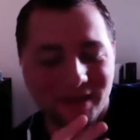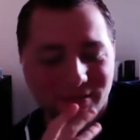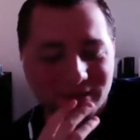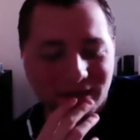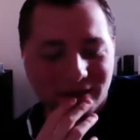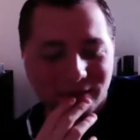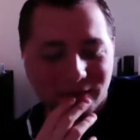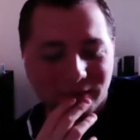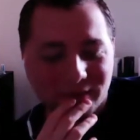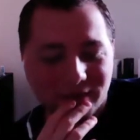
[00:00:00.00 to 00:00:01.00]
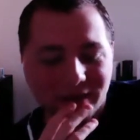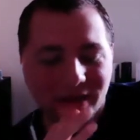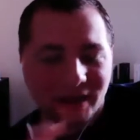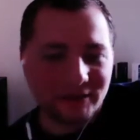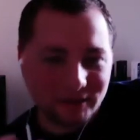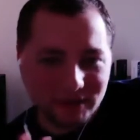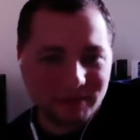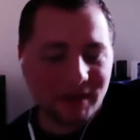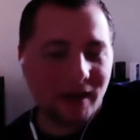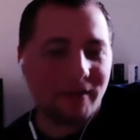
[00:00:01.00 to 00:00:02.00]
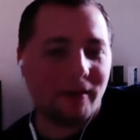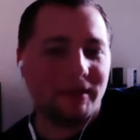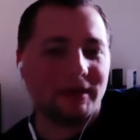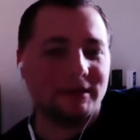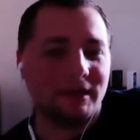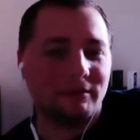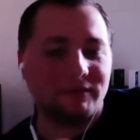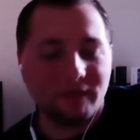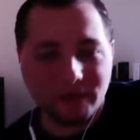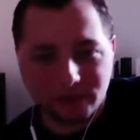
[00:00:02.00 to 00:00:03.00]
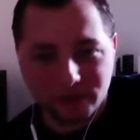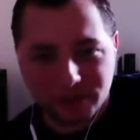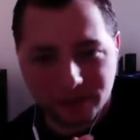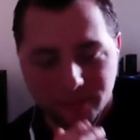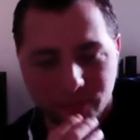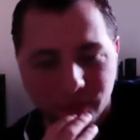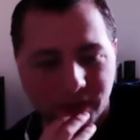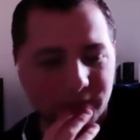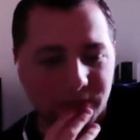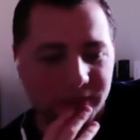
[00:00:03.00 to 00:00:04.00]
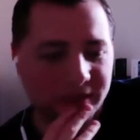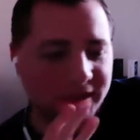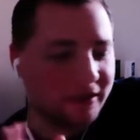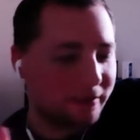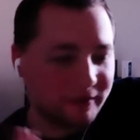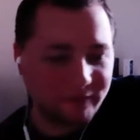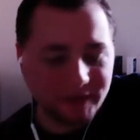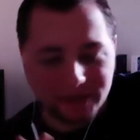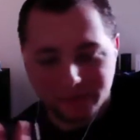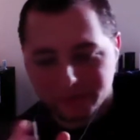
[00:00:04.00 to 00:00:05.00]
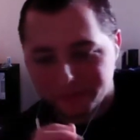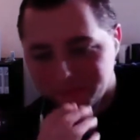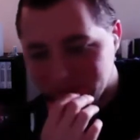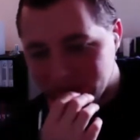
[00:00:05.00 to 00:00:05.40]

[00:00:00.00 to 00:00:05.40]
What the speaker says: that I was kind of I took some time out because I was very interested in board games, but my friends were.